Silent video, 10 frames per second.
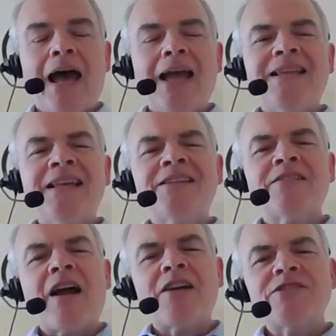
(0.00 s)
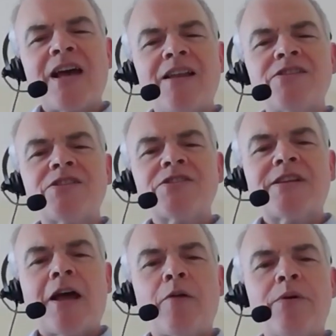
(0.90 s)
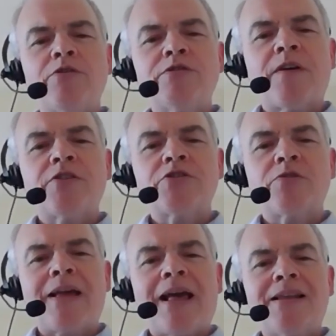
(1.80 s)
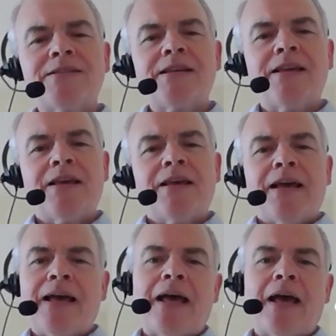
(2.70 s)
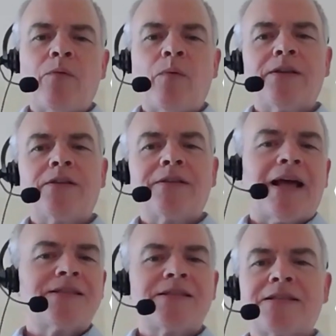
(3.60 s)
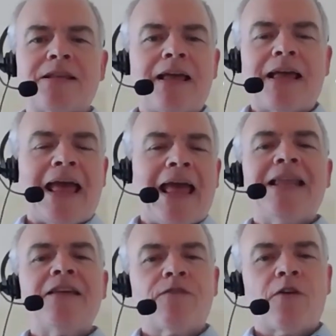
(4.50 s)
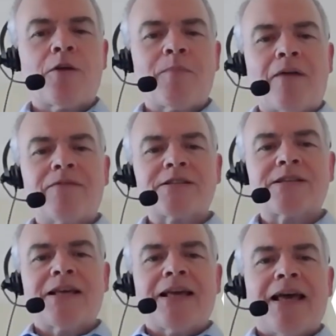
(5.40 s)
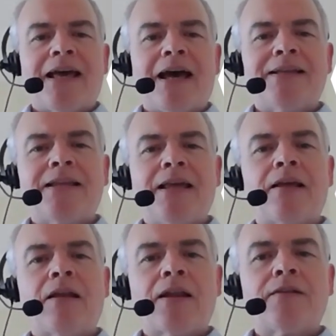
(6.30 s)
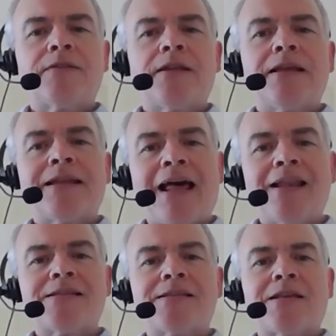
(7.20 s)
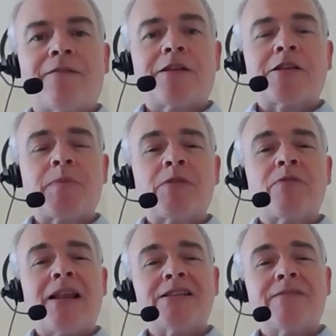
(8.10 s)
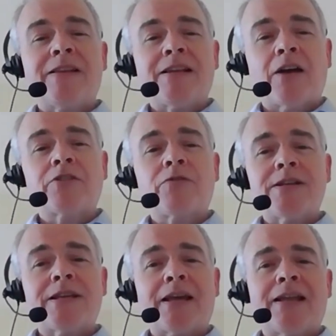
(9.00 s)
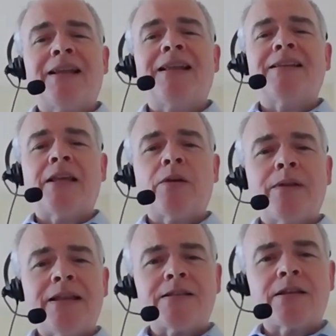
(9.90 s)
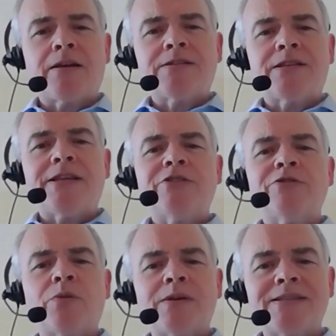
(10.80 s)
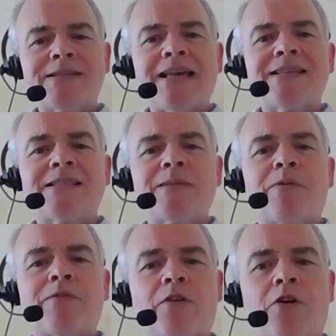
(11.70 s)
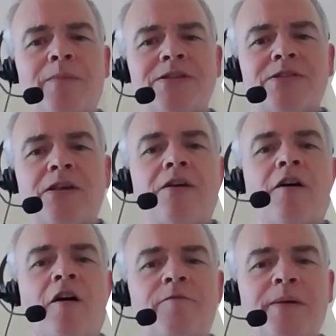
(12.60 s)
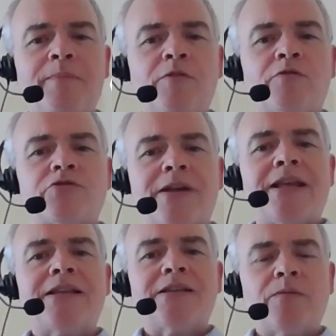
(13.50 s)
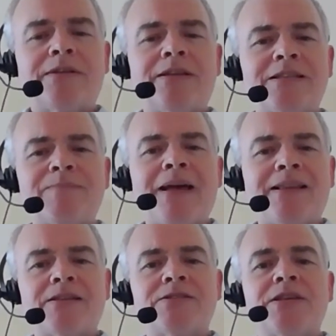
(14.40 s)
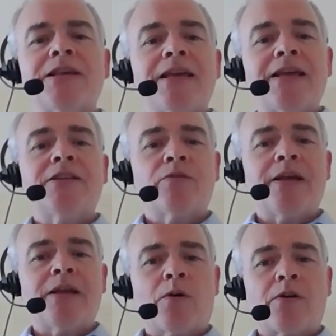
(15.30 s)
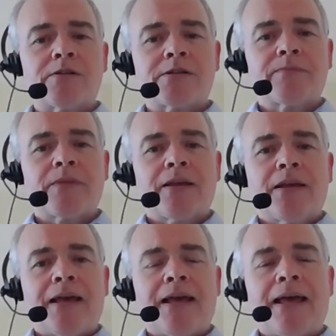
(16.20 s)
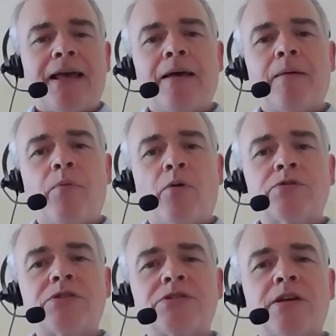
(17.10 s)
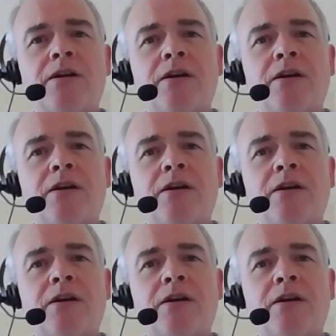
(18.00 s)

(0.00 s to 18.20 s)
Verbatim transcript: I think there are challenges in how we use virtual reality uh, and whether that's any form of it. Uh, I think a lot of the analysis of it has been relatively non-critical, and I think we need to continue to assess the performance of people who are trained in these methods in the real world, uh, both to